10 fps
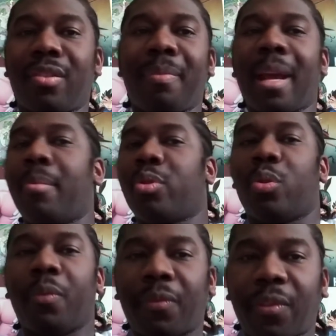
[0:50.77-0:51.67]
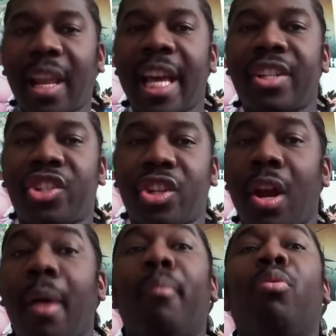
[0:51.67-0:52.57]
to be able to flesh
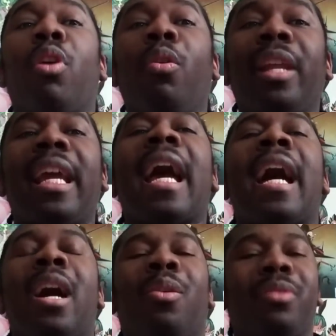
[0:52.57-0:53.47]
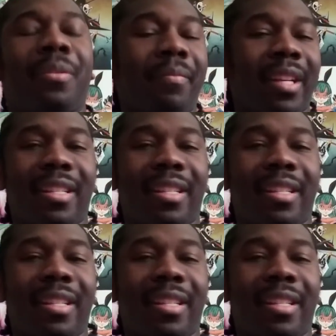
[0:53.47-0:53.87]
Broly out,